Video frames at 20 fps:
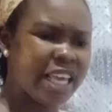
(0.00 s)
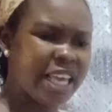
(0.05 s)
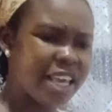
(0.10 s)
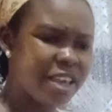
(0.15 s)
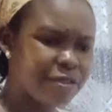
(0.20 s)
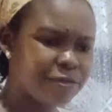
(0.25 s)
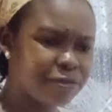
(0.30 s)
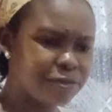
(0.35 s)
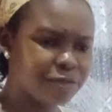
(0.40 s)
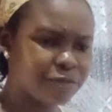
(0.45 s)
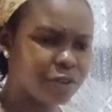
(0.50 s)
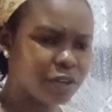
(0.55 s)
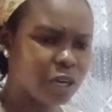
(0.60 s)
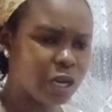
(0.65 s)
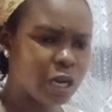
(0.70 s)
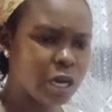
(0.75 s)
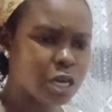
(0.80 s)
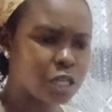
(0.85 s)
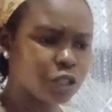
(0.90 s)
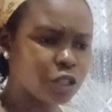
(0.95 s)

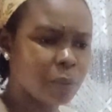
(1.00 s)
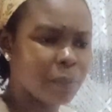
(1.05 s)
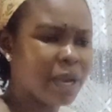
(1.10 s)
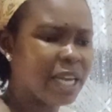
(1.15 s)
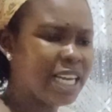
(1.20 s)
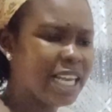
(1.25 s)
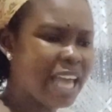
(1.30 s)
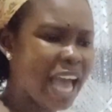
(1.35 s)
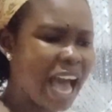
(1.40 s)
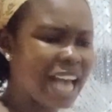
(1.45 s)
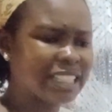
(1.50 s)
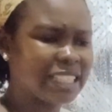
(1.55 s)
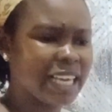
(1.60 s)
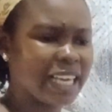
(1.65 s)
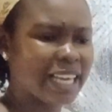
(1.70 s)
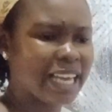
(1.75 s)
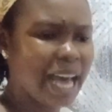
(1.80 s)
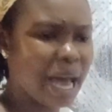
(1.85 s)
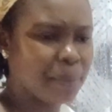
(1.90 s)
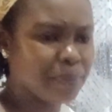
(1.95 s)
If somebody has a
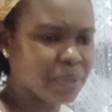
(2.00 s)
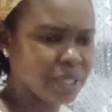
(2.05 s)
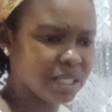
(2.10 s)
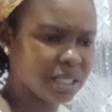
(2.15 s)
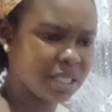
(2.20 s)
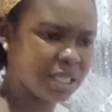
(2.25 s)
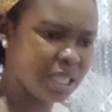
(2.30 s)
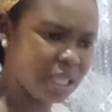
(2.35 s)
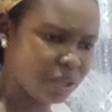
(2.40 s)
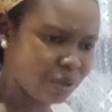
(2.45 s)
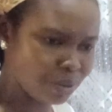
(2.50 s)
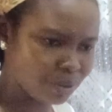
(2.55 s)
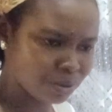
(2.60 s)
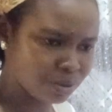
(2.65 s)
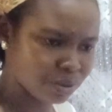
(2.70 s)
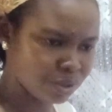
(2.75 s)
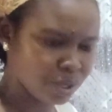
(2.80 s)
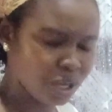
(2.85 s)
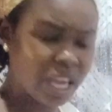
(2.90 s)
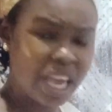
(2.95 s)
gap in
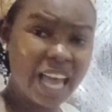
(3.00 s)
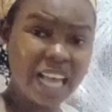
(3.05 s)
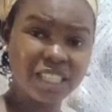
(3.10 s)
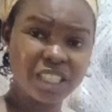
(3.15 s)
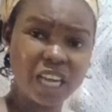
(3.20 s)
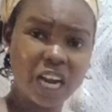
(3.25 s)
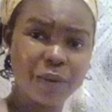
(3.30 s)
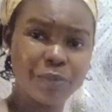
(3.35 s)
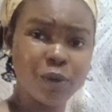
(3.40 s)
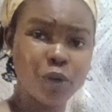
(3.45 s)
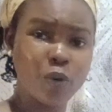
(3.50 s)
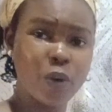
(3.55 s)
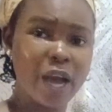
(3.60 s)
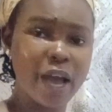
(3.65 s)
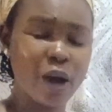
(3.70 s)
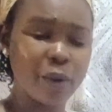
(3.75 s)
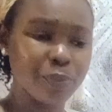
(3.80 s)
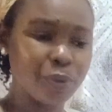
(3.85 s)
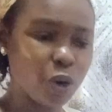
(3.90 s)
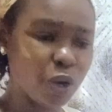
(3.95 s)
skills, HRP will
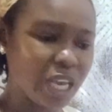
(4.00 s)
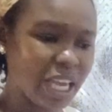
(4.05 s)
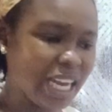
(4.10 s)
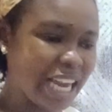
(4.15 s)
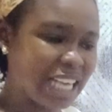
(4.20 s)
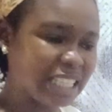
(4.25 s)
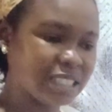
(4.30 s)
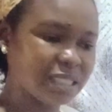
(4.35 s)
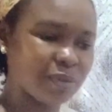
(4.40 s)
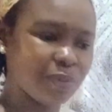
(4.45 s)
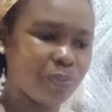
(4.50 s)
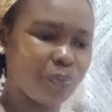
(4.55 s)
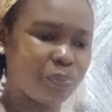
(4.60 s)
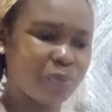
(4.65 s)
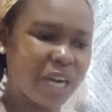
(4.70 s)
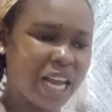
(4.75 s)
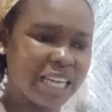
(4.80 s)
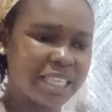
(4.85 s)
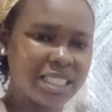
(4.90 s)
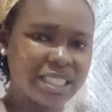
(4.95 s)
help, okay, let's
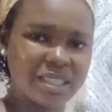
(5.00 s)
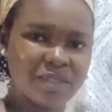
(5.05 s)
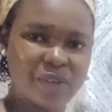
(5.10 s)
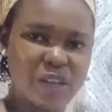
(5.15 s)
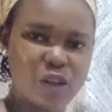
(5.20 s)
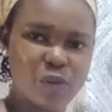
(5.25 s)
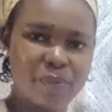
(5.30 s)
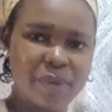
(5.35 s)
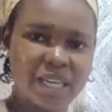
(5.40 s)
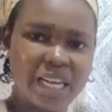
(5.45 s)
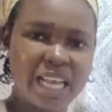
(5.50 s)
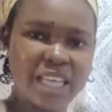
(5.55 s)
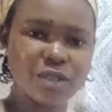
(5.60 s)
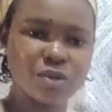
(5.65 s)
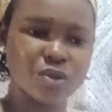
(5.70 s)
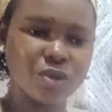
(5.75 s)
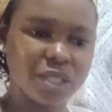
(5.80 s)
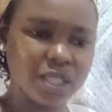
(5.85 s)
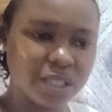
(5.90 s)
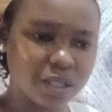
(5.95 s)
plan this development, let's
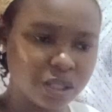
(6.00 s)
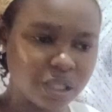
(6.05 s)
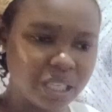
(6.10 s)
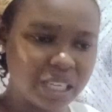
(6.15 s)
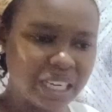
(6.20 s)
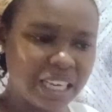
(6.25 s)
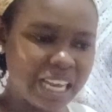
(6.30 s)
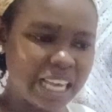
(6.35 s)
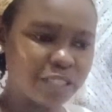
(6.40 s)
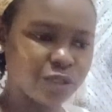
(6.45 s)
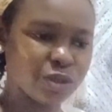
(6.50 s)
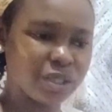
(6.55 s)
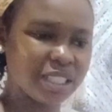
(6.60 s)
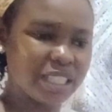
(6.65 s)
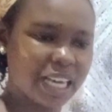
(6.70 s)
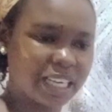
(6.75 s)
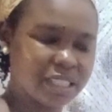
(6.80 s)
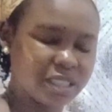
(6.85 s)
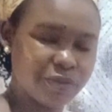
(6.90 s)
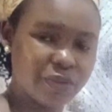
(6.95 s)
do
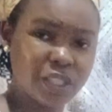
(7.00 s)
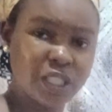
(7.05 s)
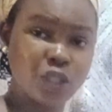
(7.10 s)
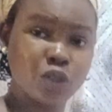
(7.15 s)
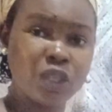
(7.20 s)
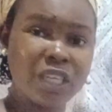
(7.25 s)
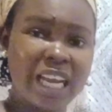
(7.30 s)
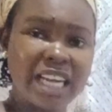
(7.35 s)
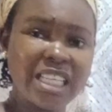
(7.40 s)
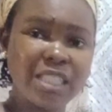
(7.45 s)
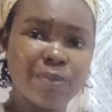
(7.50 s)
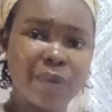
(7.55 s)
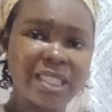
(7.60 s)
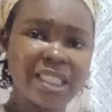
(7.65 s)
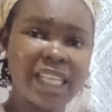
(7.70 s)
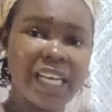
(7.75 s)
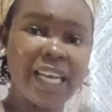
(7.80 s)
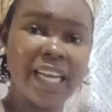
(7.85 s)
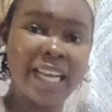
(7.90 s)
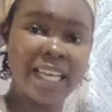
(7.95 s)
this activity so that this
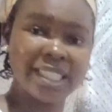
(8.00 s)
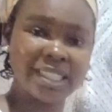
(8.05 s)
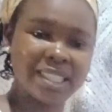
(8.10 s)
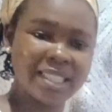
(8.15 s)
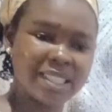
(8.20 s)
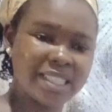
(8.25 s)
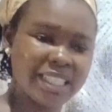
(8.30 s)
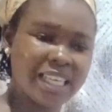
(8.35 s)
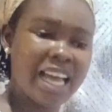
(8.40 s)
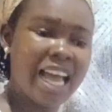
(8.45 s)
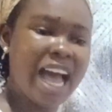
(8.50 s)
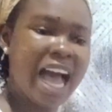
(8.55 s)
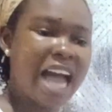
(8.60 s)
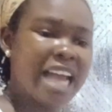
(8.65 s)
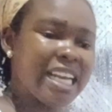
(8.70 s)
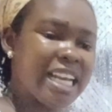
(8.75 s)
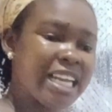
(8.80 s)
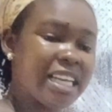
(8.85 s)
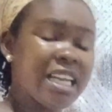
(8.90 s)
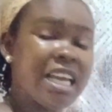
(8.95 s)
person learns this thing
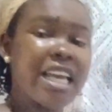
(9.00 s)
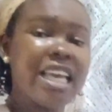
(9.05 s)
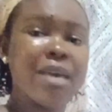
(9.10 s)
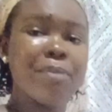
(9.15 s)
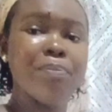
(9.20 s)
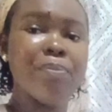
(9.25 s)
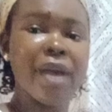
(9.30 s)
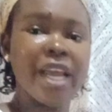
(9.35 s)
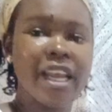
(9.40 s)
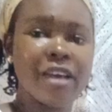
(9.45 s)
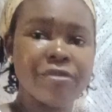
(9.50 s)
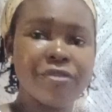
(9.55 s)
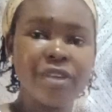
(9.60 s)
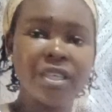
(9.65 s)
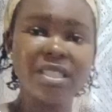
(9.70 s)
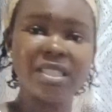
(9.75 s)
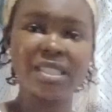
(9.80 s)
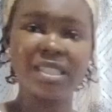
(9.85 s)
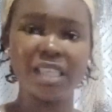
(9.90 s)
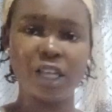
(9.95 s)
and then it
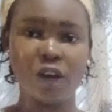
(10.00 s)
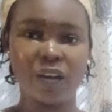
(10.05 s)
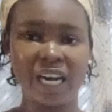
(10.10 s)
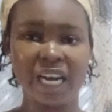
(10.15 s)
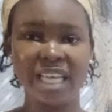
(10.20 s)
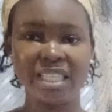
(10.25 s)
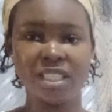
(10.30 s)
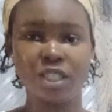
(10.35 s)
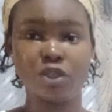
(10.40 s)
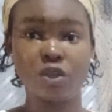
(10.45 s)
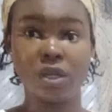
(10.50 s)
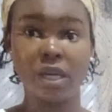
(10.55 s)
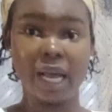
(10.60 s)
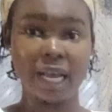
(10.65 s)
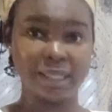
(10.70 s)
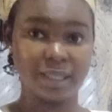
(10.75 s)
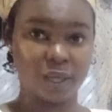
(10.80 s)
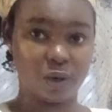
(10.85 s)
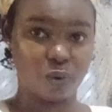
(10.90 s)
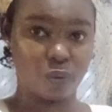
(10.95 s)
benefits the organization
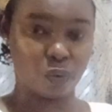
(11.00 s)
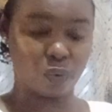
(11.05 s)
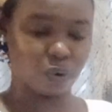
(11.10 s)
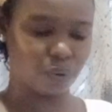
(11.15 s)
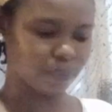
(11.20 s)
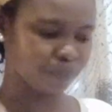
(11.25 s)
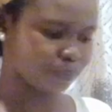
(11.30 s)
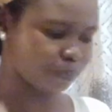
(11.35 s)
as a whole.